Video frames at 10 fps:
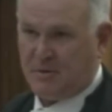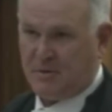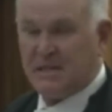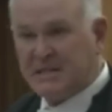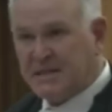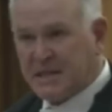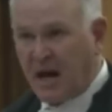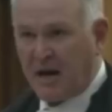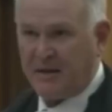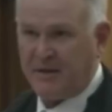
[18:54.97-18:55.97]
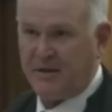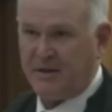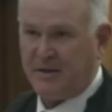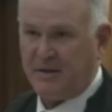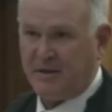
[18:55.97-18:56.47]
is designed,
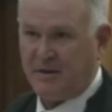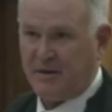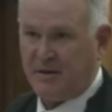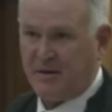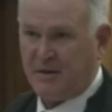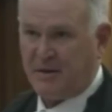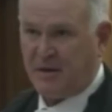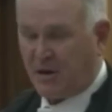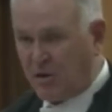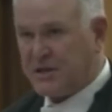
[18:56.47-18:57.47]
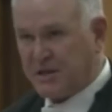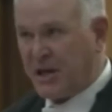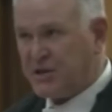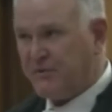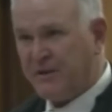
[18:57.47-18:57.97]
a
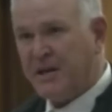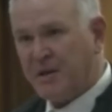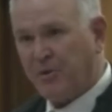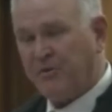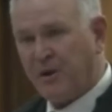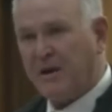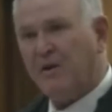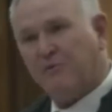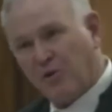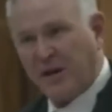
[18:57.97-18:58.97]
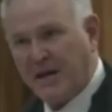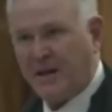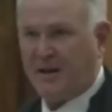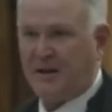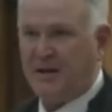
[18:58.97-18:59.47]
consideration of the legal point three, for an error.
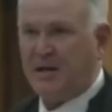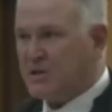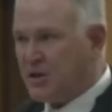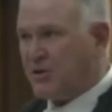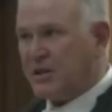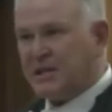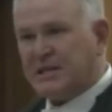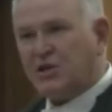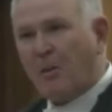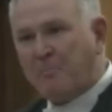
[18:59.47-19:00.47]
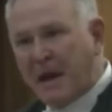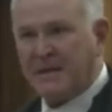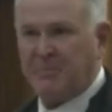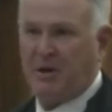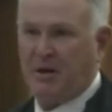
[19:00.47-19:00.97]
So it's compatible.